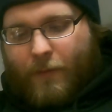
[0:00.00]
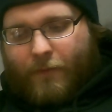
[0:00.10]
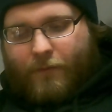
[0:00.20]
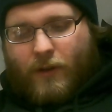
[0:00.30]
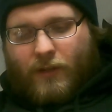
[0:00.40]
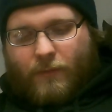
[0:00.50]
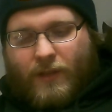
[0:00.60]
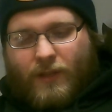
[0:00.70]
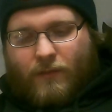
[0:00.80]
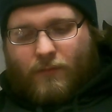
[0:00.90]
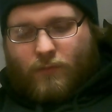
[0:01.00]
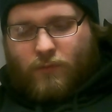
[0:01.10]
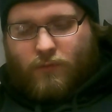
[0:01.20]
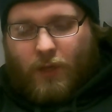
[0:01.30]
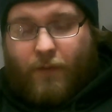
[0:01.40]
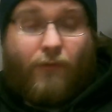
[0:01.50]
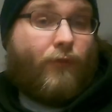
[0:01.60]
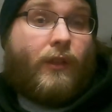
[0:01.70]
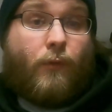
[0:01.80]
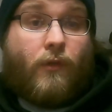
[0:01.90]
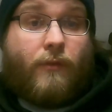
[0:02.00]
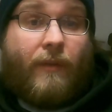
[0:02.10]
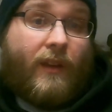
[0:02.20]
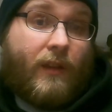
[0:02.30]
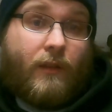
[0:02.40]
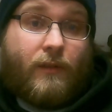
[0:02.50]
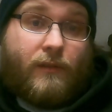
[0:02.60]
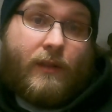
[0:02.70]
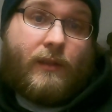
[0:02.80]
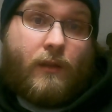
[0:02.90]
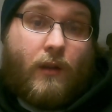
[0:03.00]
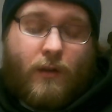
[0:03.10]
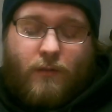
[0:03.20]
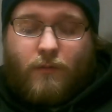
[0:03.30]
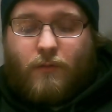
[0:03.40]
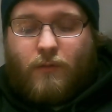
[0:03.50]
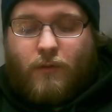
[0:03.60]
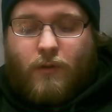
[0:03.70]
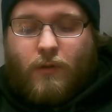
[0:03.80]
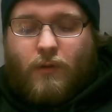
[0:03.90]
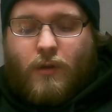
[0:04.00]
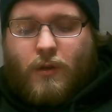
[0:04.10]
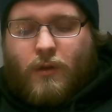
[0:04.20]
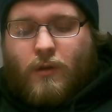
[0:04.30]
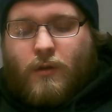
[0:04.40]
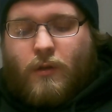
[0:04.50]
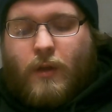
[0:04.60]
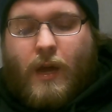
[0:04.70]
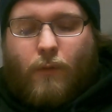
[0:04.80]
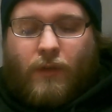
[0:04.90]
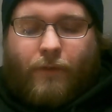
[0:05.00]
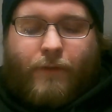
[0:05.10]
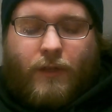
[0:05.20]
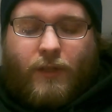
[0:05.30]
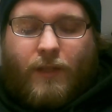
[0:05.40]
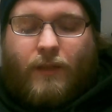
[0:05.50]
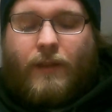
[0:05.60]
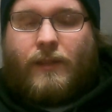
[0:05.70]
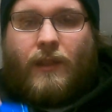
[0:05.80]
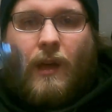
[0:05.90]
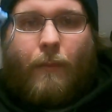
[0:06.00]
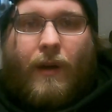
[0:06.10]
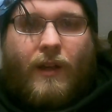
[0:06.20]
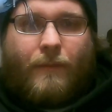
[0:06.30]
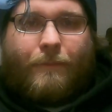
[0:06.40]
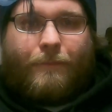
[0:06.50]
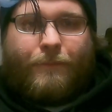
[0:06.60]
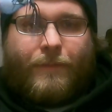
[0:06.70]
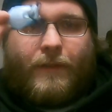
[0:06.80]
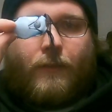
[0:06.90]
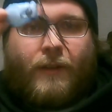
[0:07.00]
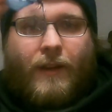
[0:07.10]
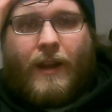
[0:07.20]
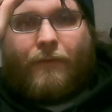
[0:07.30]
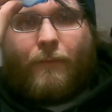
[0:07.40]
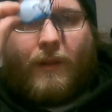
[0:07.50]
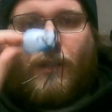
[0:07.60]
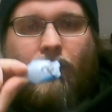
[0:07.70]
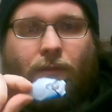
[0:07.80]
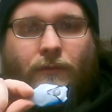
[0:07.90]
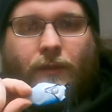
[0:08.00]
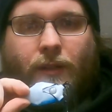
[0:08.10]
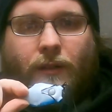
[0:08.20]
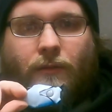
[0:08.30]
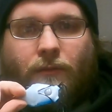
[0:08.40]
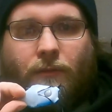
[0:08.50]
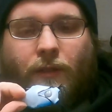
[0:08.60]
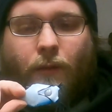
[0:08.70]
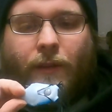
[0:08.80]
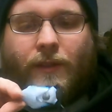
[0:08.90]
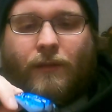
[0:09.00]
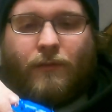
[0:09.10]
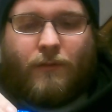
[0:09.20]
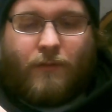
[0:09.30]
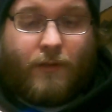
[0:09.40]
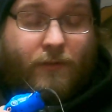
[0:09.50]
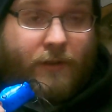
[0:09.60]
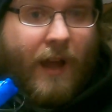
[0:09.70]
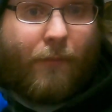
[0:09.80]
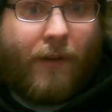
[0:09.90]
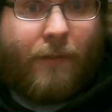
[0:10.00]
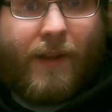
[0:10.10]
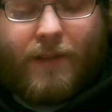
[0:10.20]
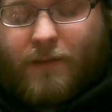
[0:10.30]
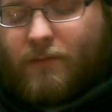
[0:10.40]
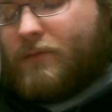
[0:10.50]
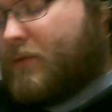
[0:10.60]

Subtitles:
of the frog to be even really worth painting, because that's not what the fish see. They see that bottom. They're looking at it from below. So it's always, these are top water baits.